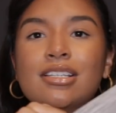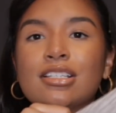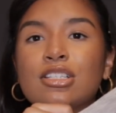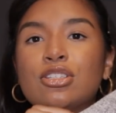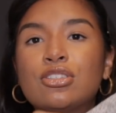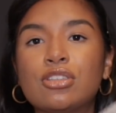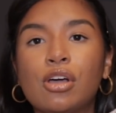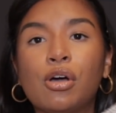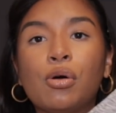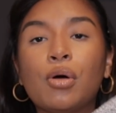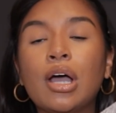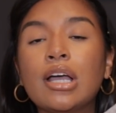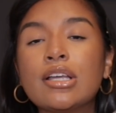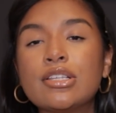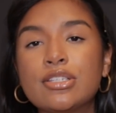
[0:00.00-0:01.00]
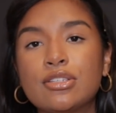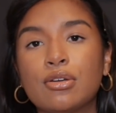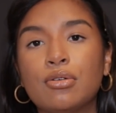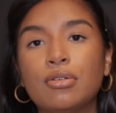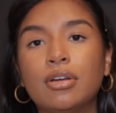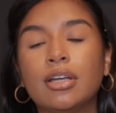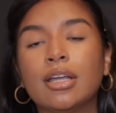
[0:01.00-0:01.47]
so,
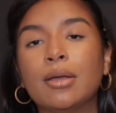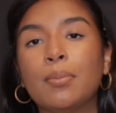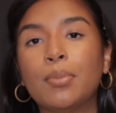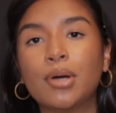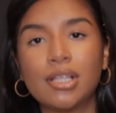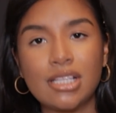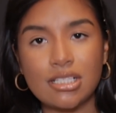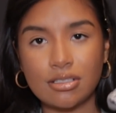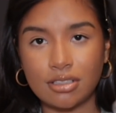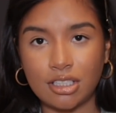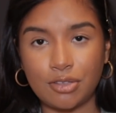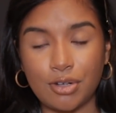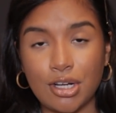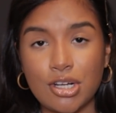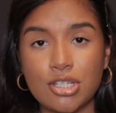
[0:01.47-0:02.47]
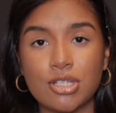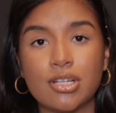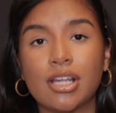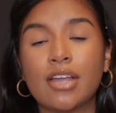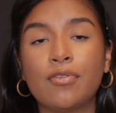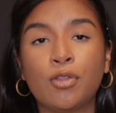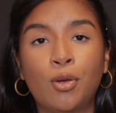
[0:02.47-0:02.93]
so good. Put these on your registry.
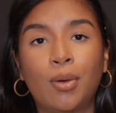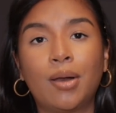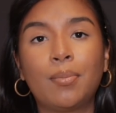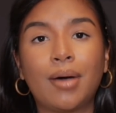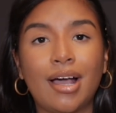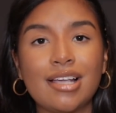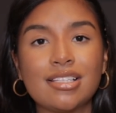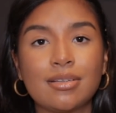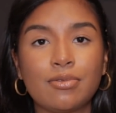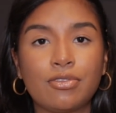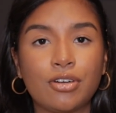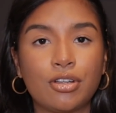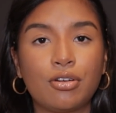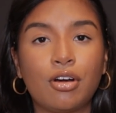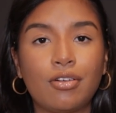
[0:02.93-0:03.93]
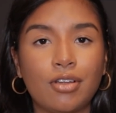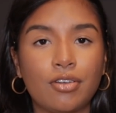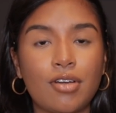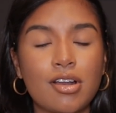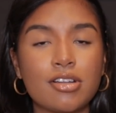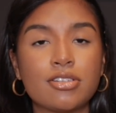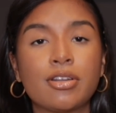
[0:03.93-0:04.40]
If nobody buys them for you off your
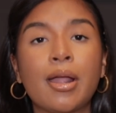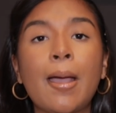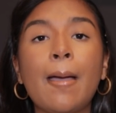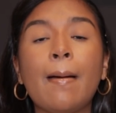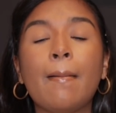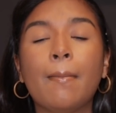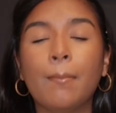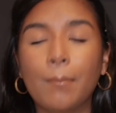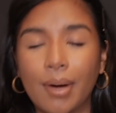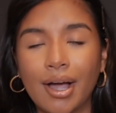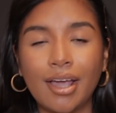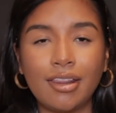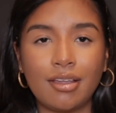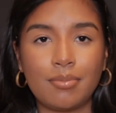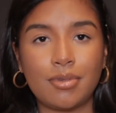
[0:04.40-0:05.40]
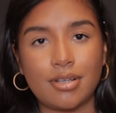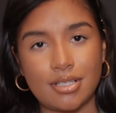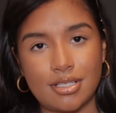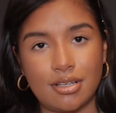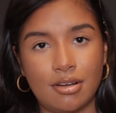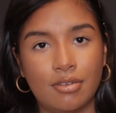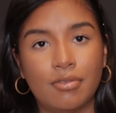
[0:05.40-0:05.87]
registry, buy them
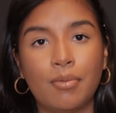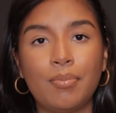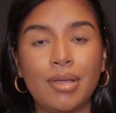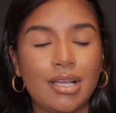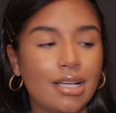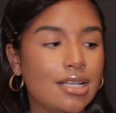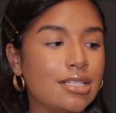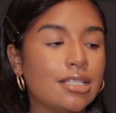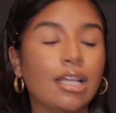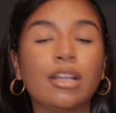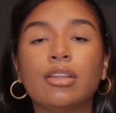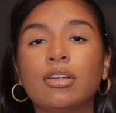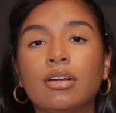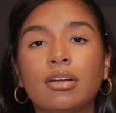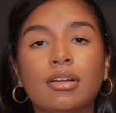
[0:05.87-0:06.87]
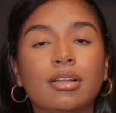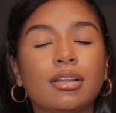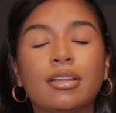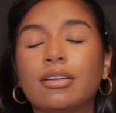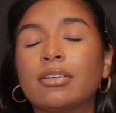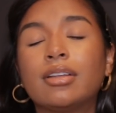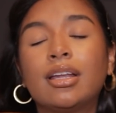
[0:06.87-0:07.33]
yourself because they're
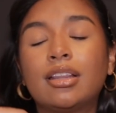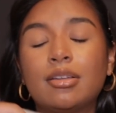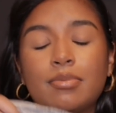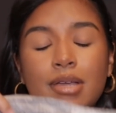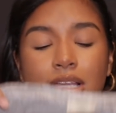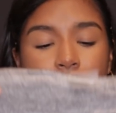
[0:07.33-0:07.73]
they're like the best